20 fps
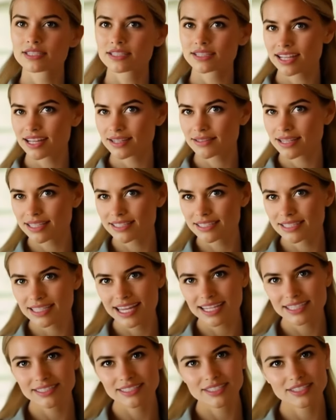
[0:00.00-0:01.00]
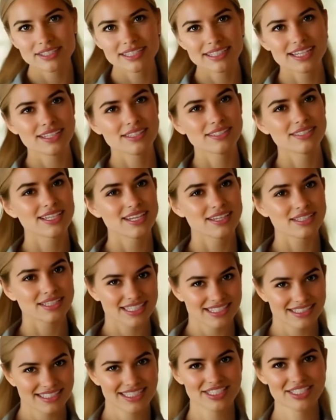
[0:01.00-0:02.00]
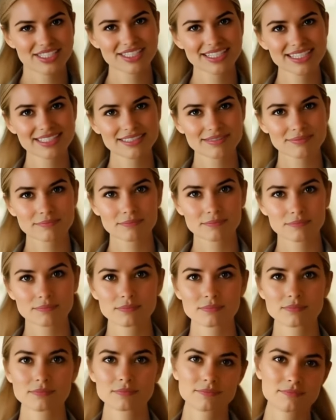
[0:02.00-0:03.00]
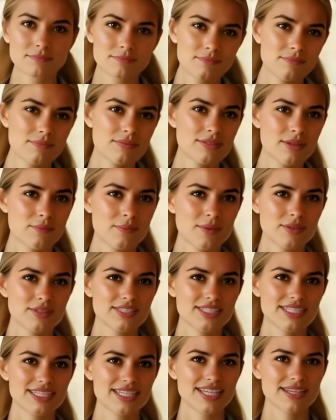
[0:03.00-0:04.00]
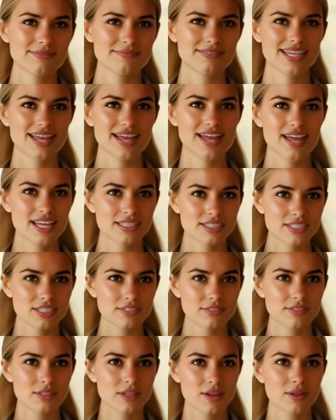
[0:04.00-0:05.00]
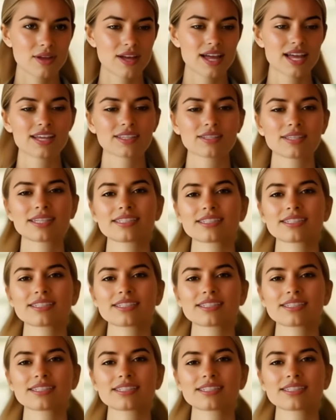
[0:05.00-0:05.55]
lemons and still use air conditioning? The person even asked for a wiring